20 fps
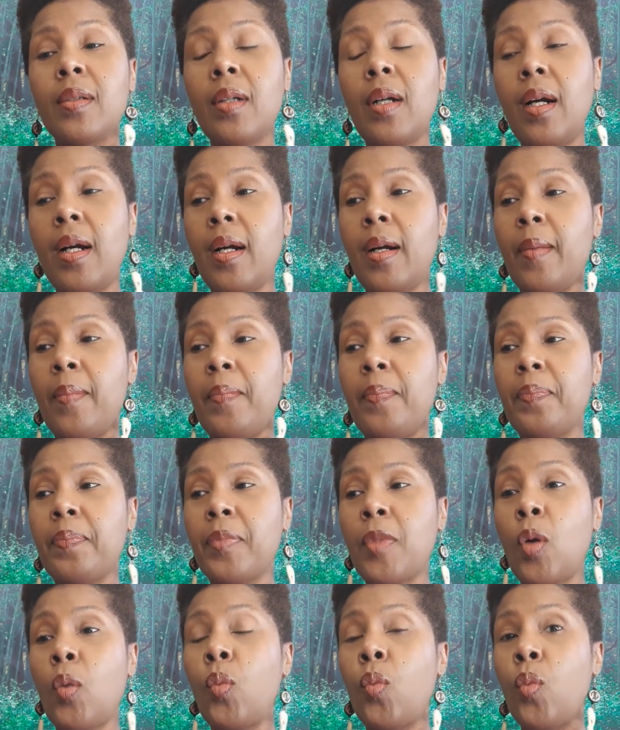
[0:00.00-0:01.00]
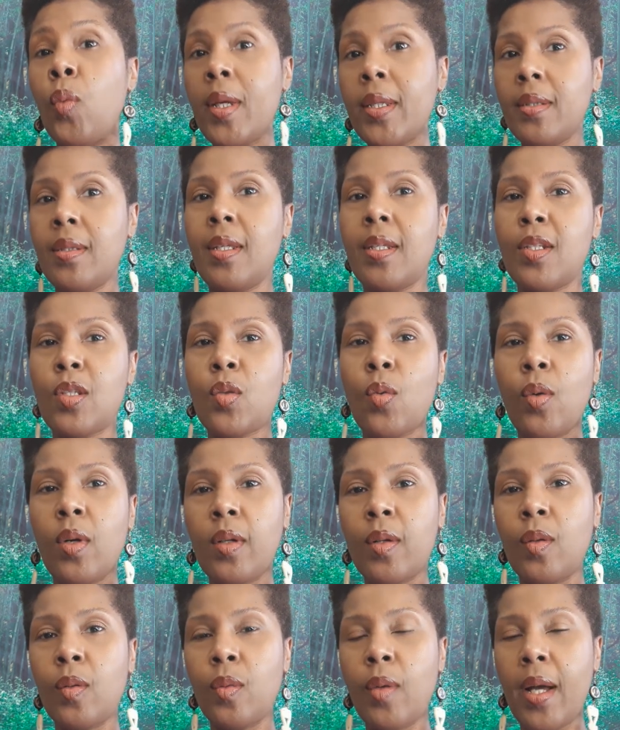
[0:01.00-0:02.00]
um, no written
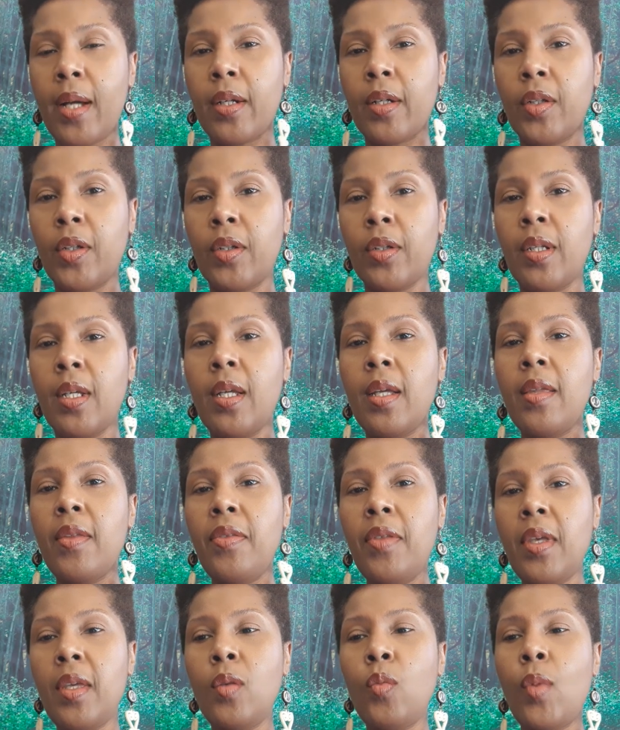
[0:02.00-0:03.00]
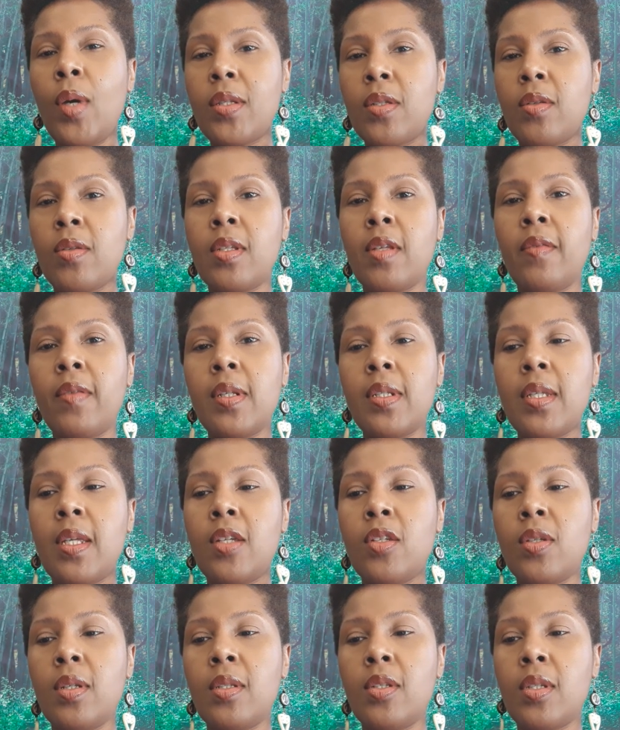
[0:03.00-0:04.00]
historical record, then Western
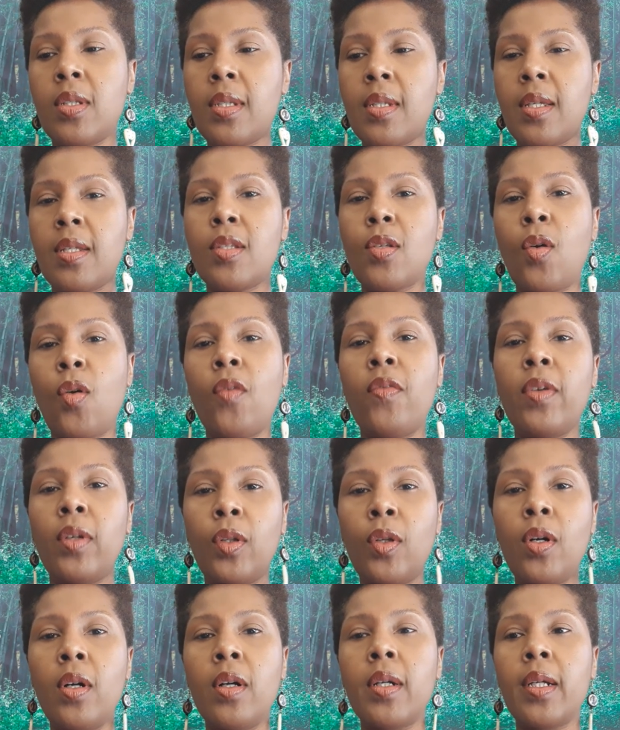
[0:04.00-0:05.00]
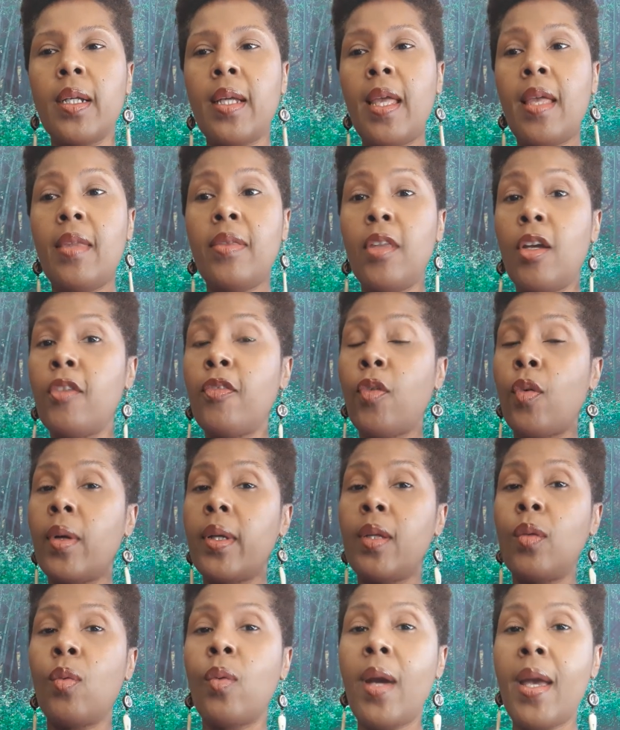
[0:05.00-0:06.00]
civilization just tends to overlook and therefore
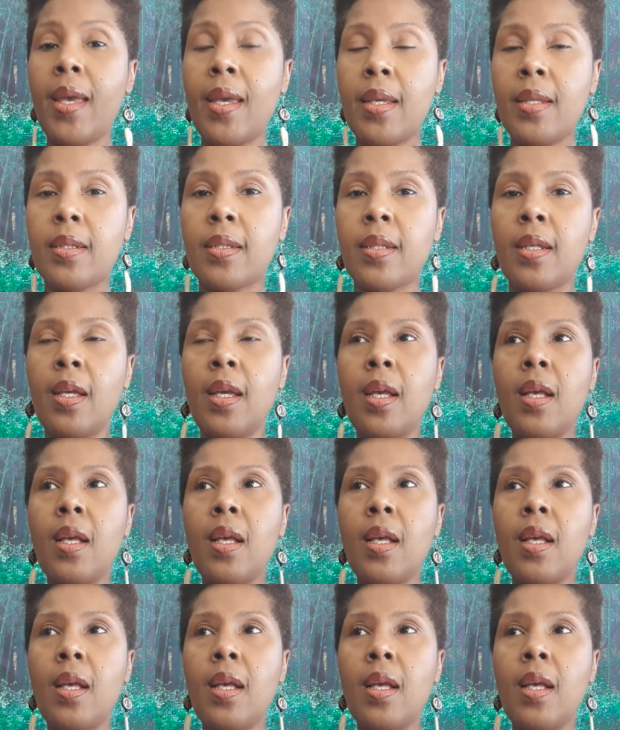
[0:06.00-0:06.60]
erase.